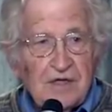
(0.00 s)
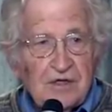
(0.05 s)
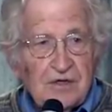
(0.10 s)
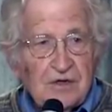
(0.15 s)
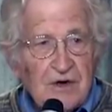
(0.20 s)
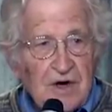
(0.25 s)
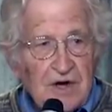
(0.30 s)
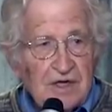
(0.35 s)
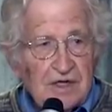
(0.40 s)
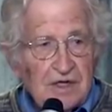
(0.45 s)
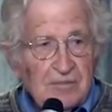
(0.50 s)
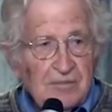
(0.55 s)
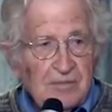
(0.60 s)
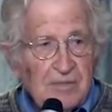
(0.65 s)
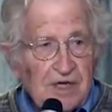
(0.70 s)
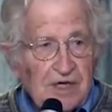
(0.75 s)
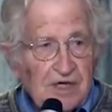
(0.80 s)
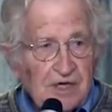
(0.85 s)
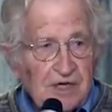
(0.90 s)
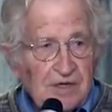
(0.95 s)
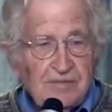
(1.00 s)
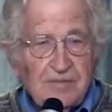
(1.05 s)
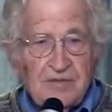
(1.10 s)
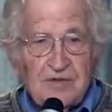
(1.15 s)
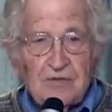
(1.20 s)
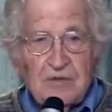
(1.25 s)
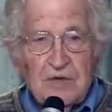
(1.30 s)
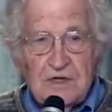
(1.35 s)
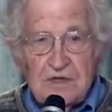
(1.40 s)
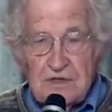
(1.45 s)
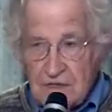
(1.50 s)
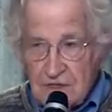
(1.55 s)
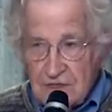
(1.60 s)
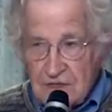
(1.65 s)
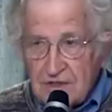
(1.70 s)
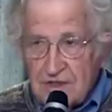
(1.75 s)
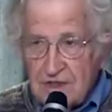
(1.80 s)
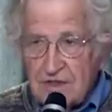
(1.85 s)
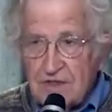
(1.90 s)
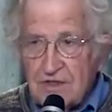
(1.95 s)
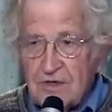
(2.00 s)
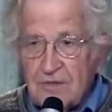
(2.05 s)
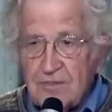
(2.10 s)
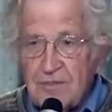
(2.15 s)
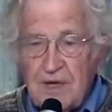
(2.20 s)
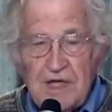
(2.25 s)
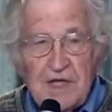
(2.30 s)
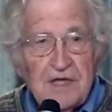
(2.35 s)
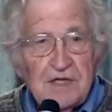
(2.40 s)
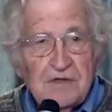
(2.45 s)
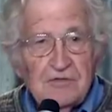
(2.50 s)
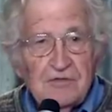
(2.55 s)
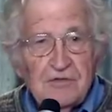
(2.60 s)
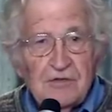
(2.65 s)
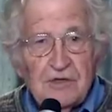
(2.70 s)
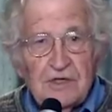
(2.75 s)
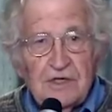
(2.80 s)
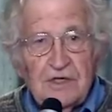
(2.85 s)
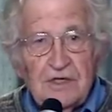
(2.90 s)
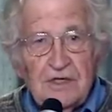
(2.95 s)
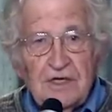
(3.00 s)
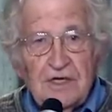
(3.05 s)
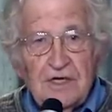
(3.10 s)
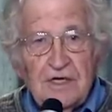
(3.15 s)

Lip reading: trying to pick up the research that you're paying for